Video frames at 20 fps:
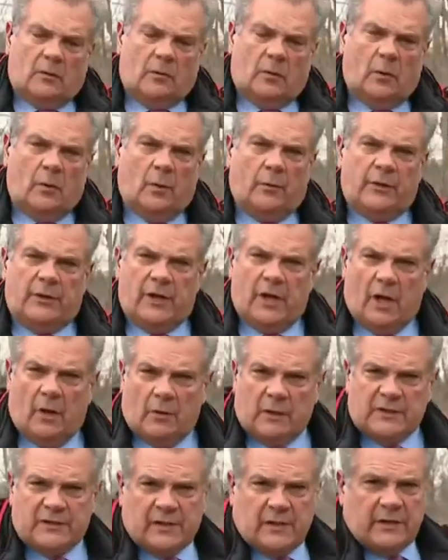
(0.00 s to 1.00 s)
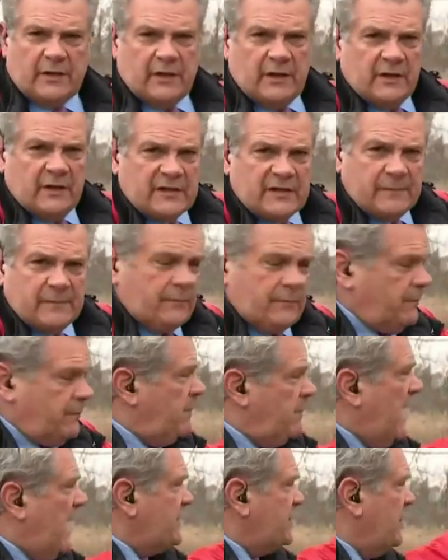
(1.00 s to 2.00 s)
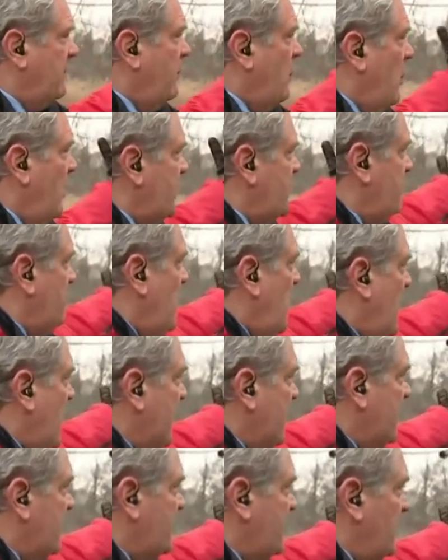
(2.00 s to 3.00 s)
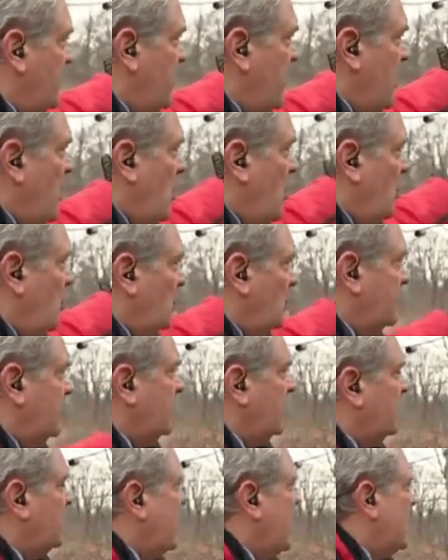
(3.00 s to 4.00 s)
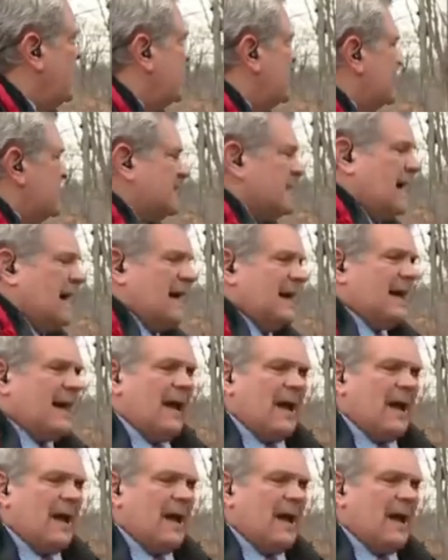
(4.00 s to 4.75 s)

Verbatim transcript: Well, what we know is that in this batch of woods behind us here, the old Lakeside